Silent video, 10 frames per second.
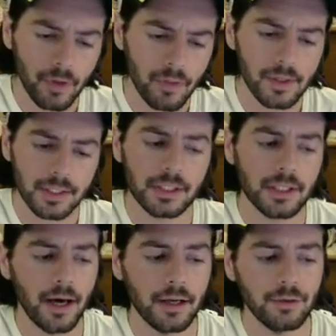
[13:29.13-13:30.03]
This is
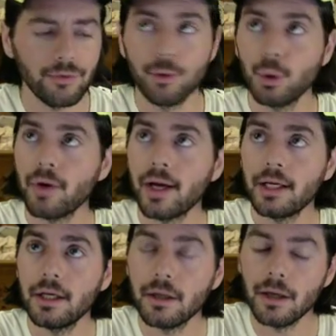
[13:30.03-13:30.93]
kind of the fruit right
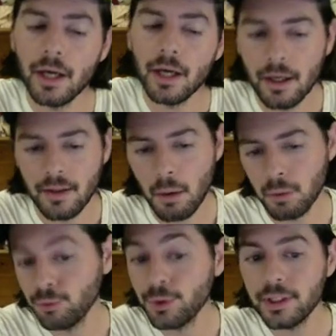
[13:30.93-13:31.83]
here that
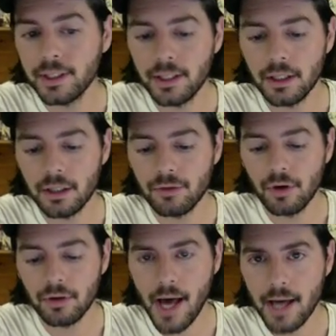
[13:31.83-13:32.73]
would really give
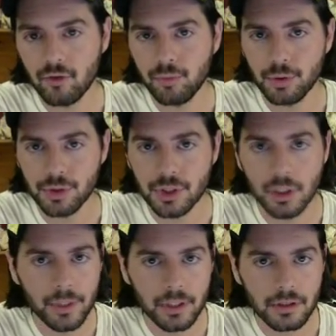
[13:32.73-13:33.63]
a lot of
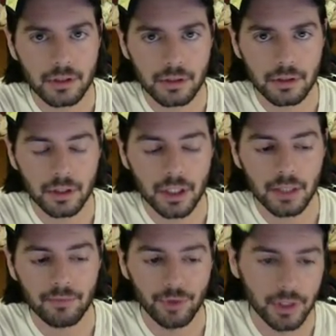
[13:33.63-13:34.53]
persimmons,
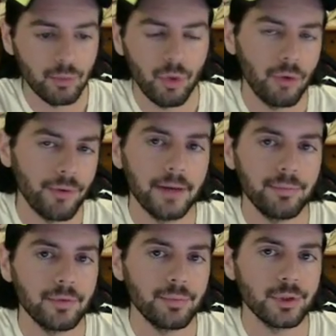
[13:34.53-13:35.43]
um, really well
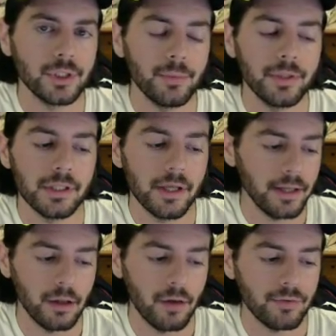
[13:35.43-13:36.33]
ripened persimmons that I
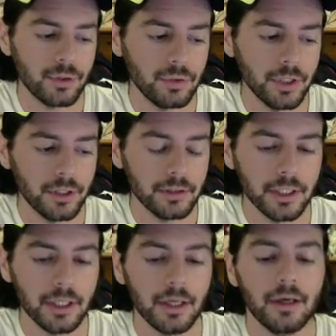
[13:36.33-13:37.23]
love so
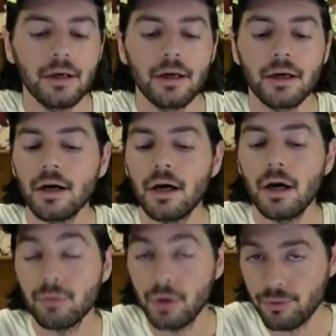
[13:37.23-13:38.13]
dearly, uh,
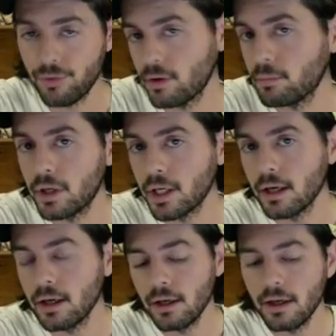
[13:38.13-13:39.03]
a run for their money
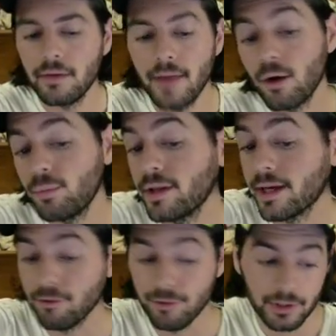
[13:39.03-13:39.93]
and that would be
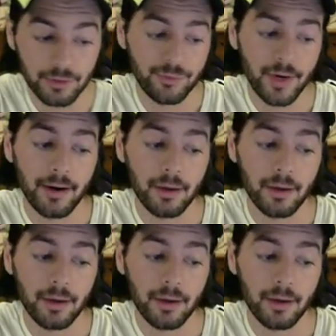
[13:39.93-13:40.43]
like a really fair